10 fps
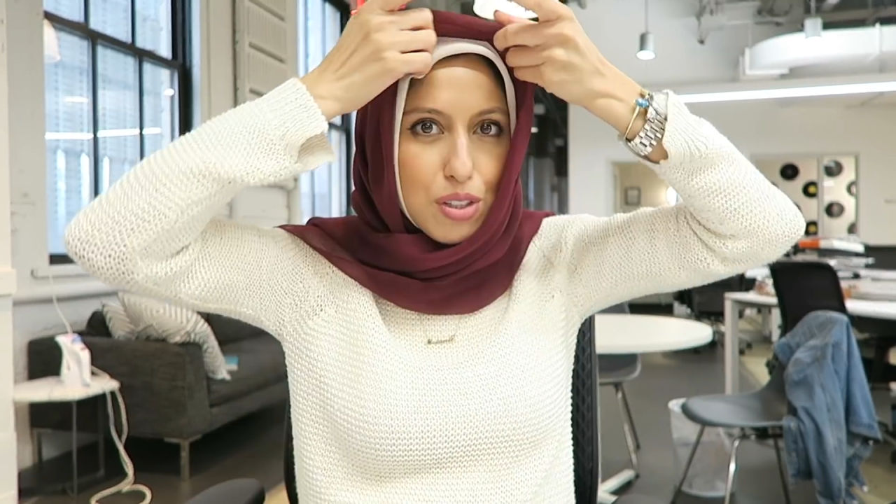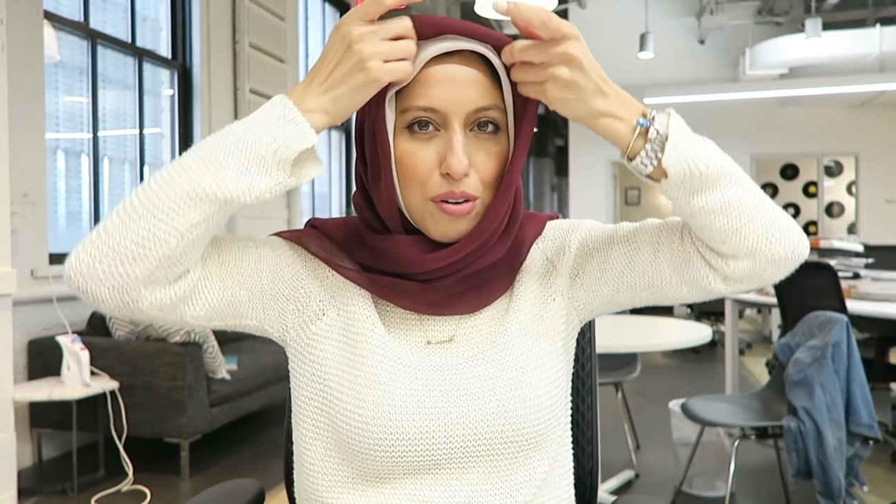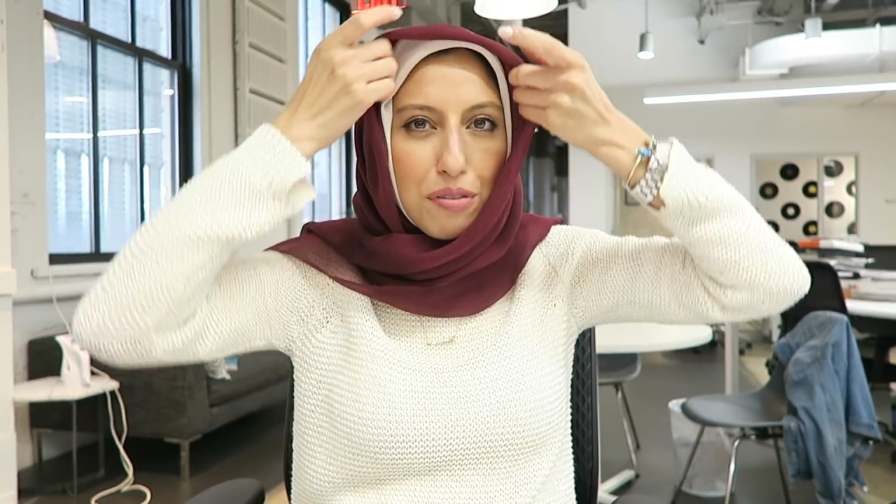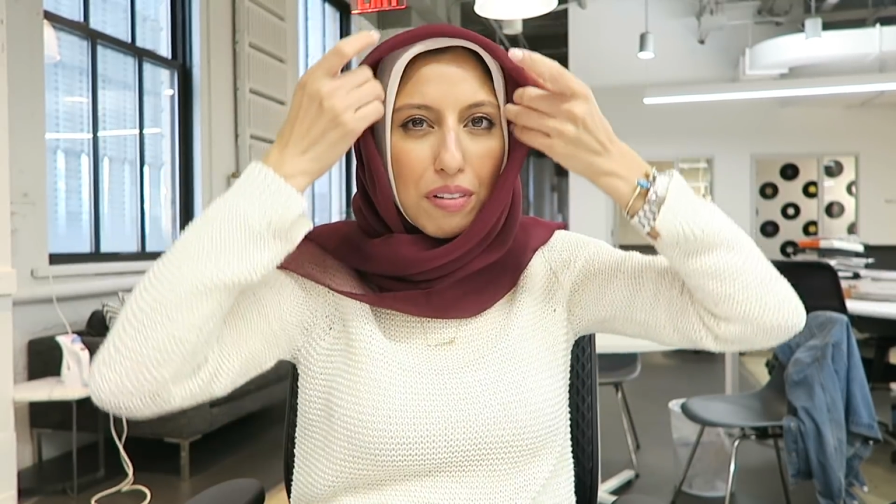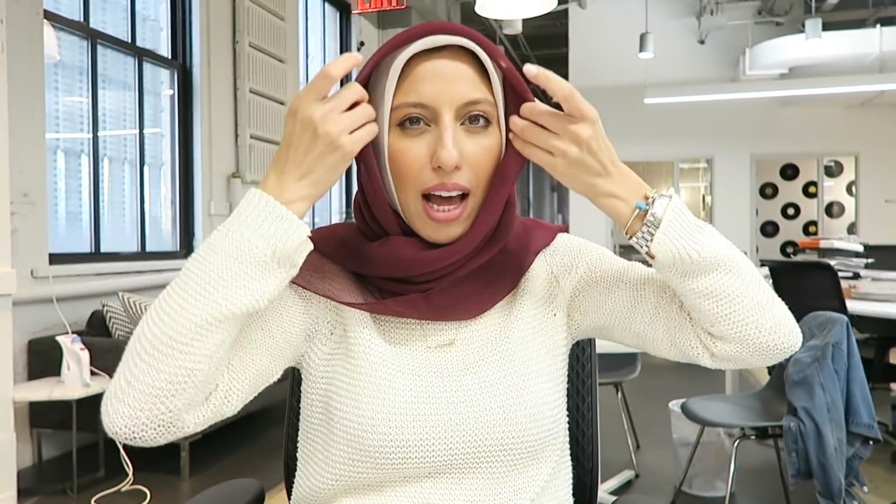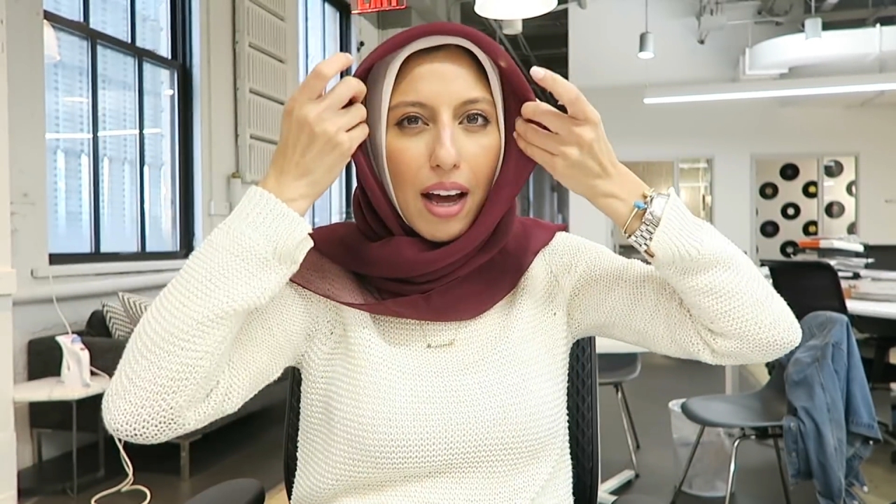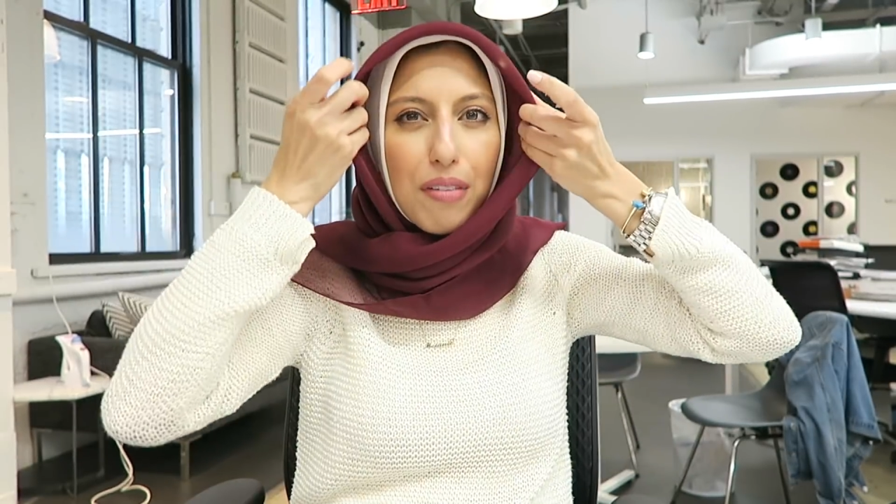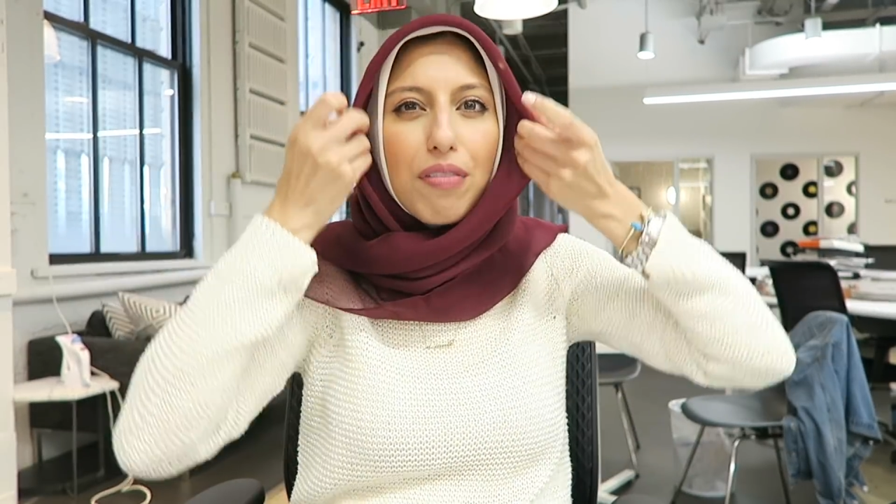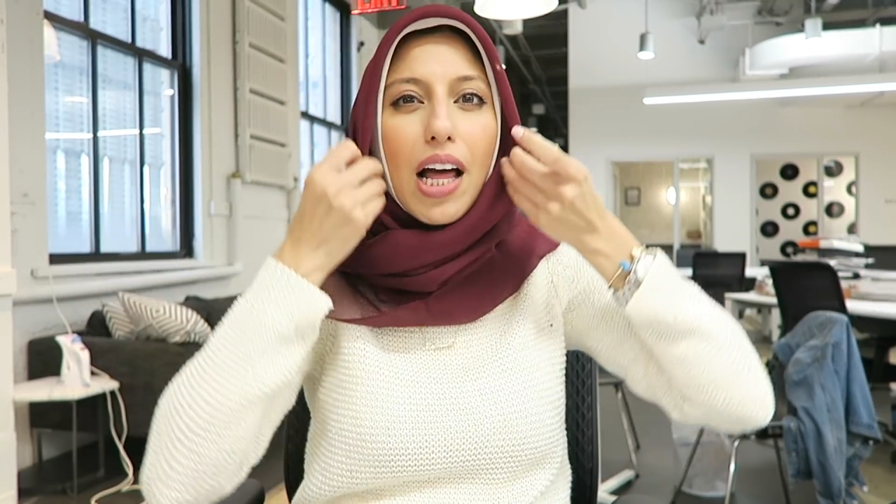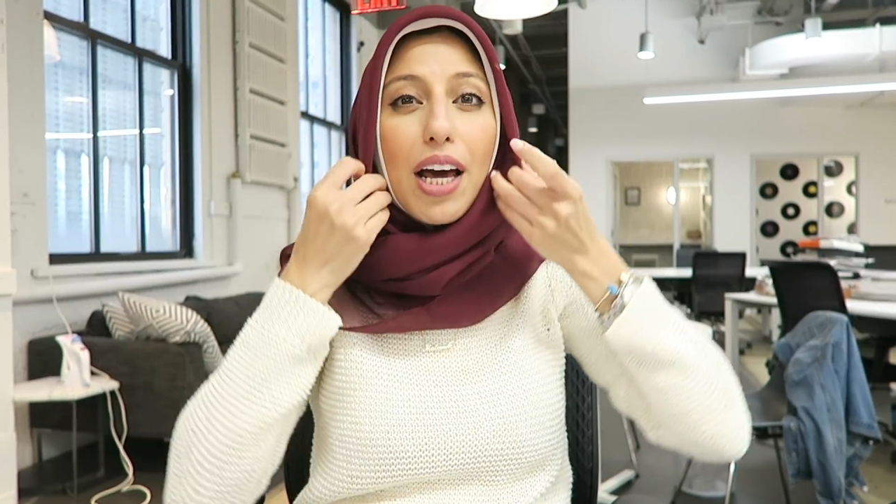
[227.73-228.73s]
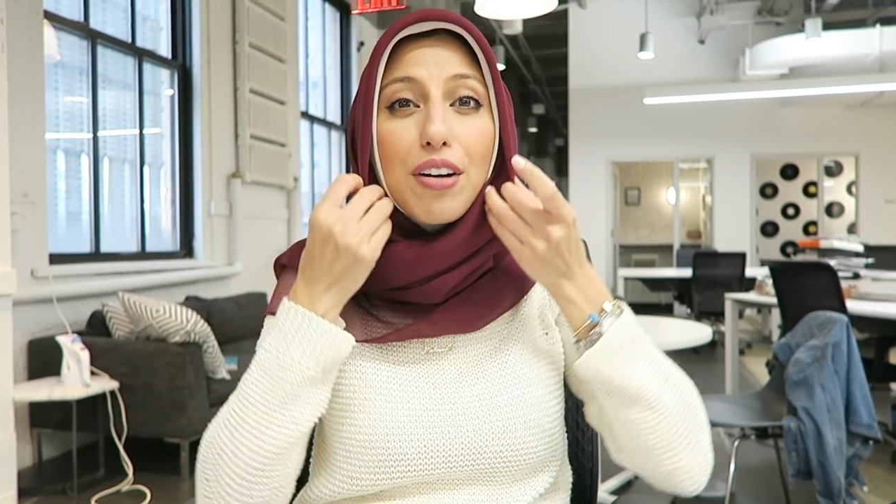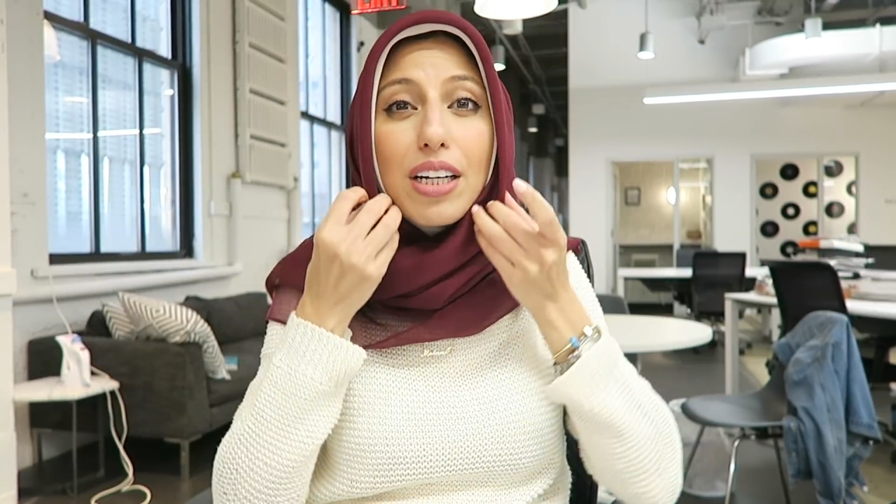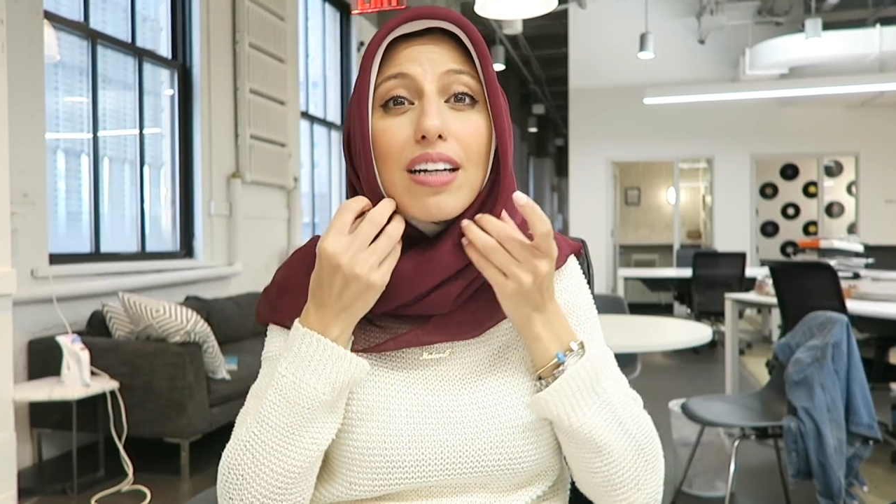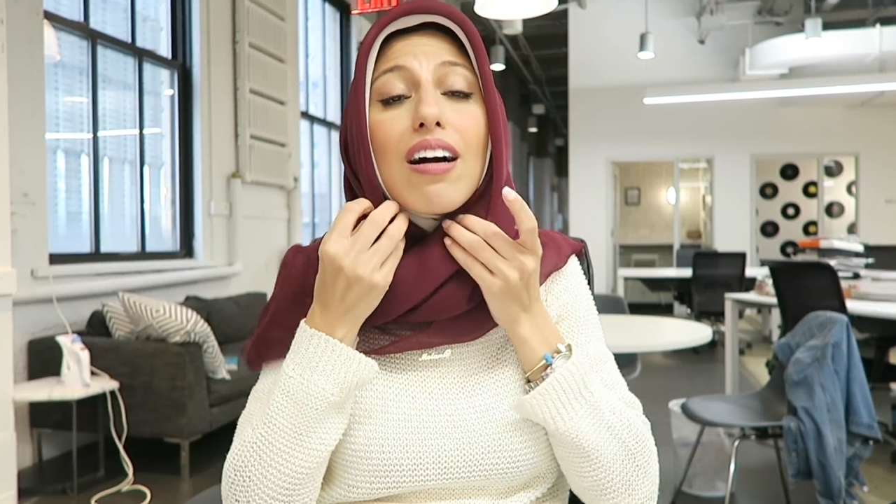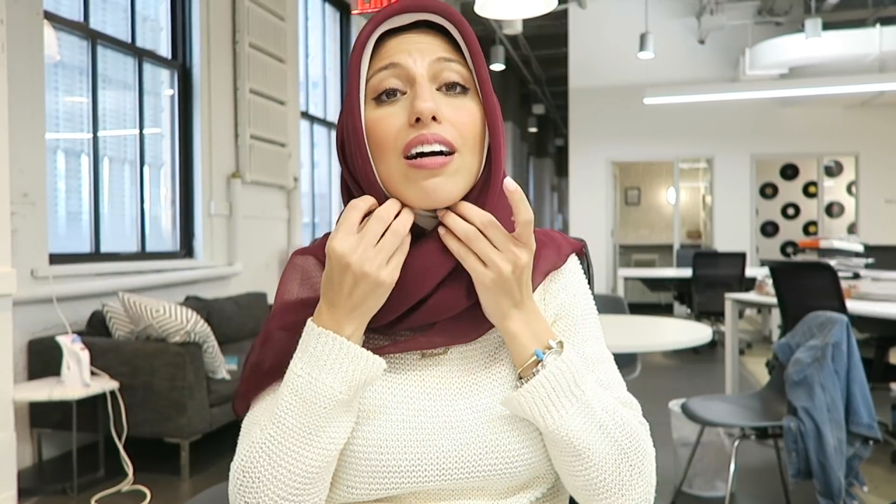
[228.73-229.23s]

It's so flattering